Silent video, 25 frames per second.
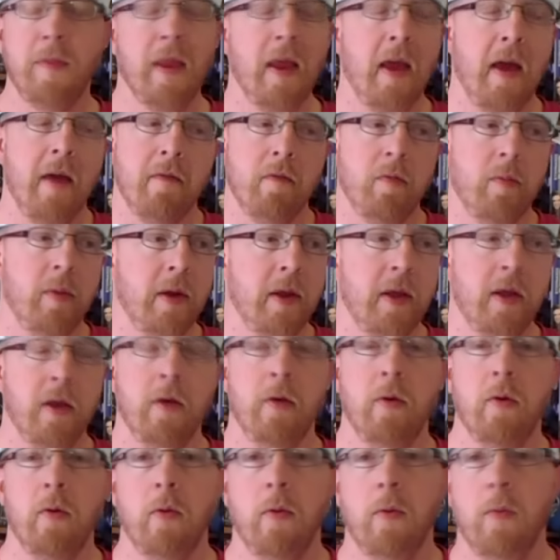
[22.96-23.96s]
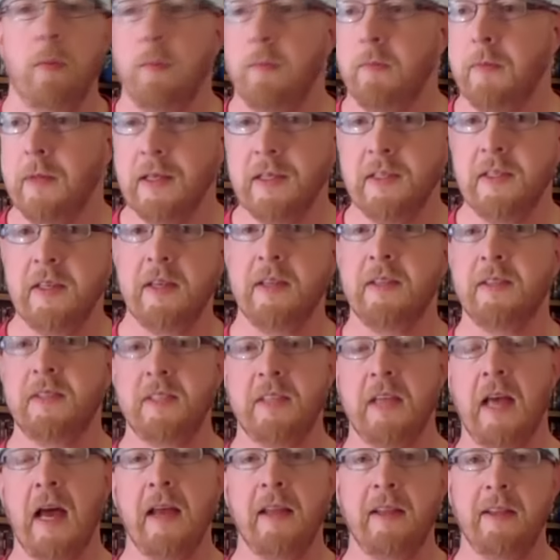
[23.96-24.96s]
Everybody who is
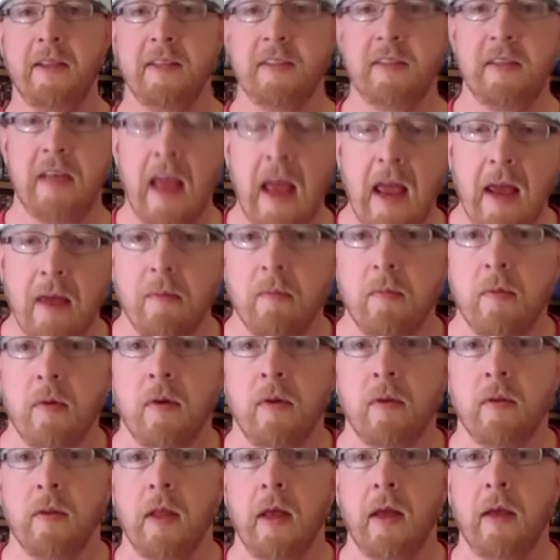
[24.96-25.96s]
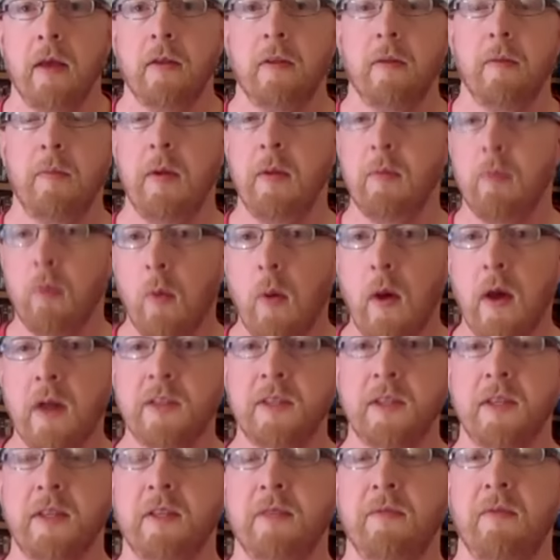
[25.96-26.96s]
inside this game, like the people
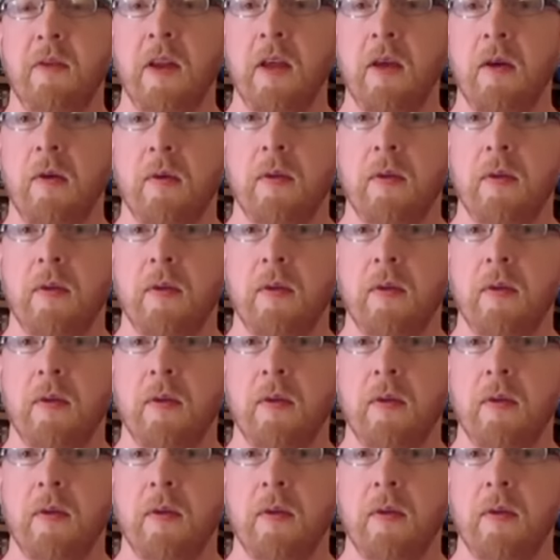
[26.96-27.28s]
watching this video